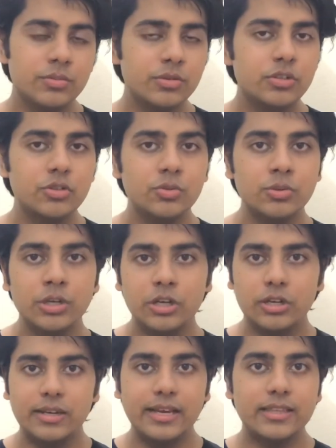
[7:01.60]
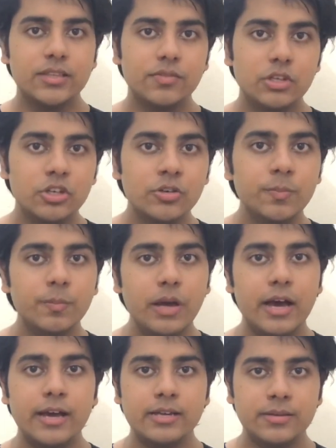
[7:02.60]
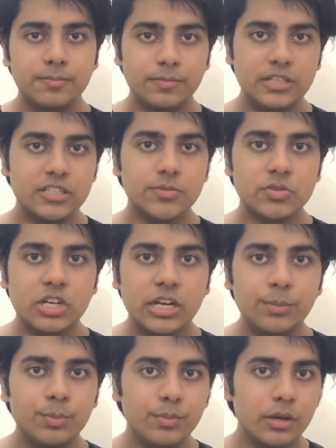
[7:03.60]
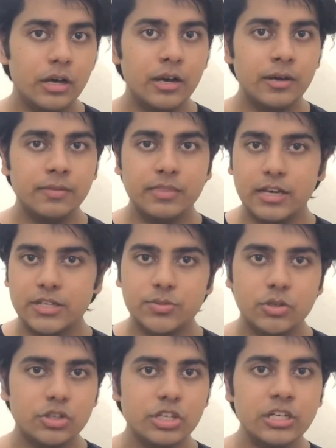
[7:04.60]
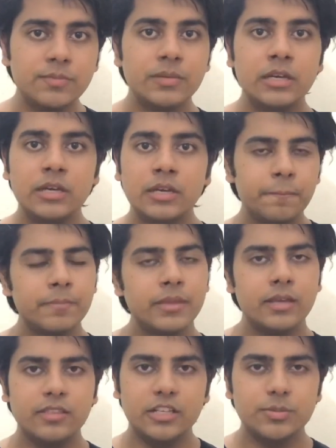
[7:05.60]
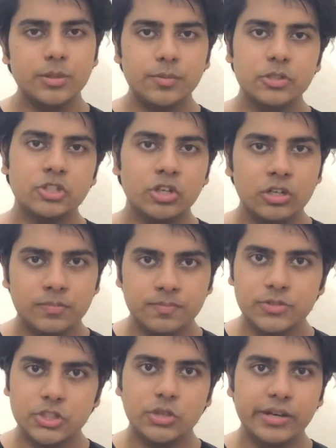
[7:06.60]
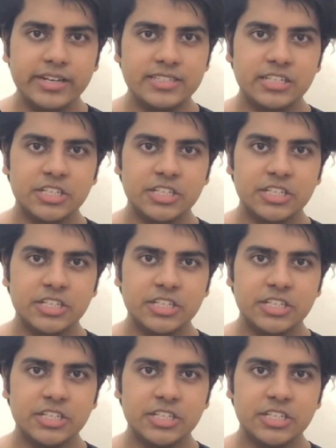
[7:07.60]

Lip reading: to like the video and please subscribe, and thanks for your time. That's pretty much all. See you guys next